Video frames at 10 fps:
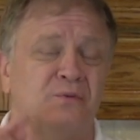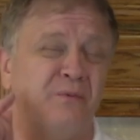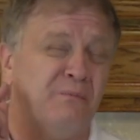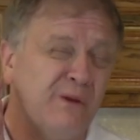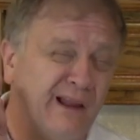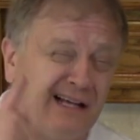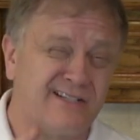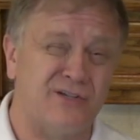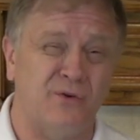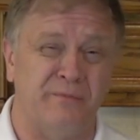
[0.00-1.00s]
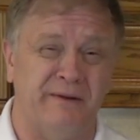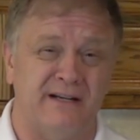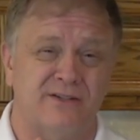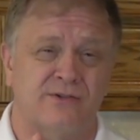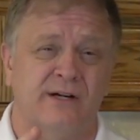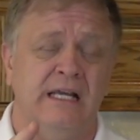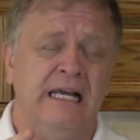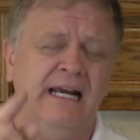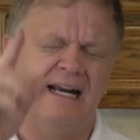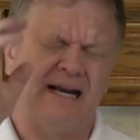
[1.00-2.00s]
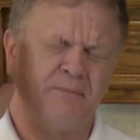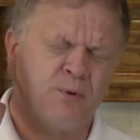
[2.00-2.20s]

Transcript: will bless your ministry, and I